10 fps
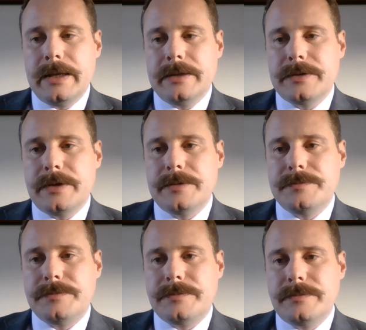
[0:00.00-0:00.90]

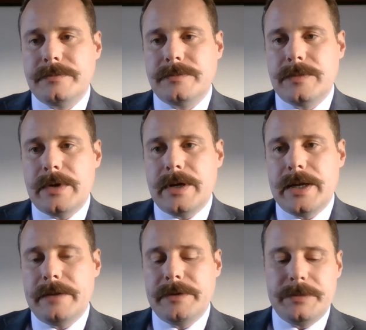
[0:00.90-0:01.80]
So
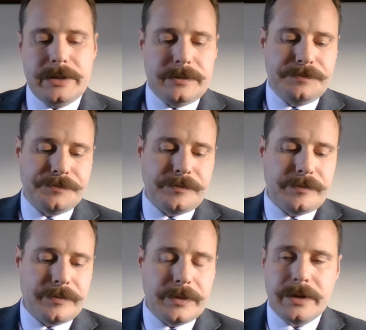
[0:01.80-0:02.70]
having been
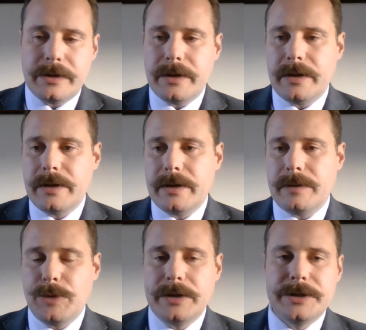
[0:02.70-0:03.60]
uh,
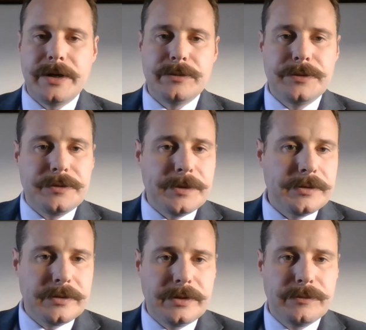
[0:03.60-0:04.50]
once the charge was
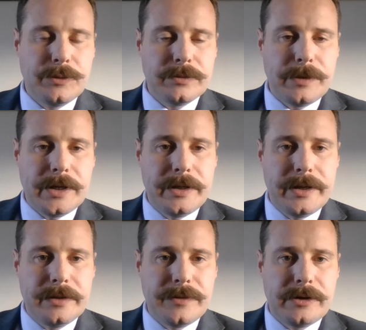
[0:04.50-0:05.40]
dismissed, he of course applied to
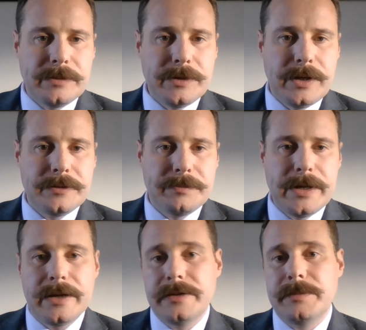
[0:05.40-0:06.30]
get his firearms license
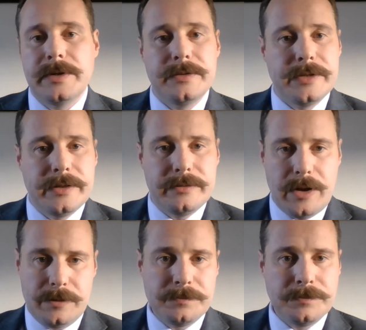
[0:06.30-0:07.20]
back, and the police said no.
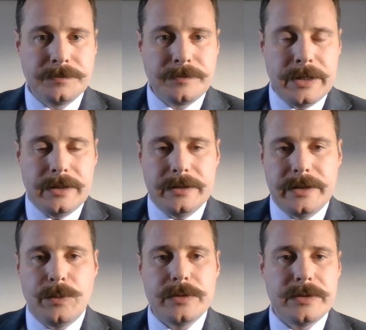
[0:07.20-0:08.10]
They
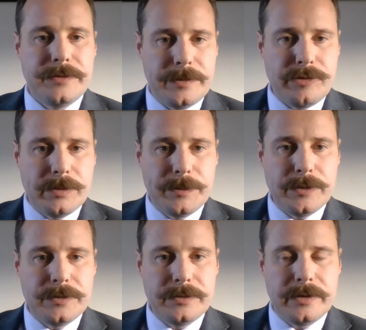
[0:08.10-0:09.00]
said he wasn't a fit and proper
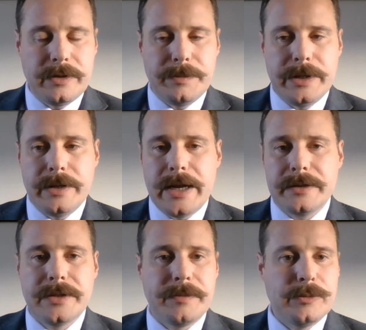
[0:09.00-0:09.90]
person and he'd be an
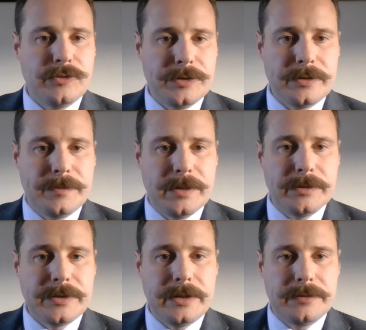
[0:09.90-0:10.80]
unacceptable risk to
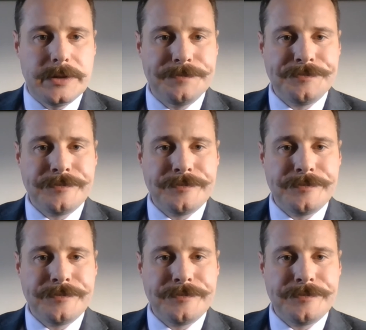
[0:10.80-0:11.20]
public safety.